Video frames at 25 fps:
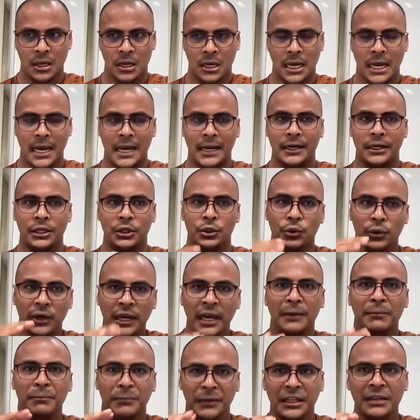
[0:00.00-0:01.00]
And you
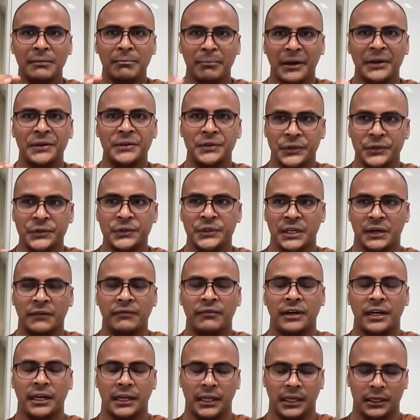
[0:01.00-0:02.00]
can minimize this
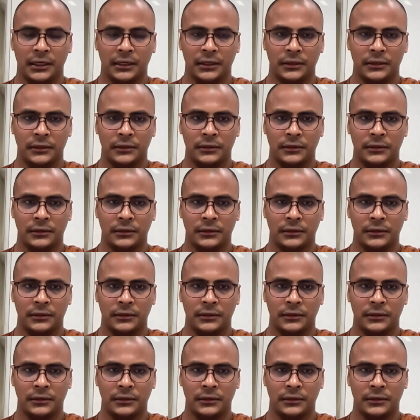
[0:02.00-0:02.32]
suffering.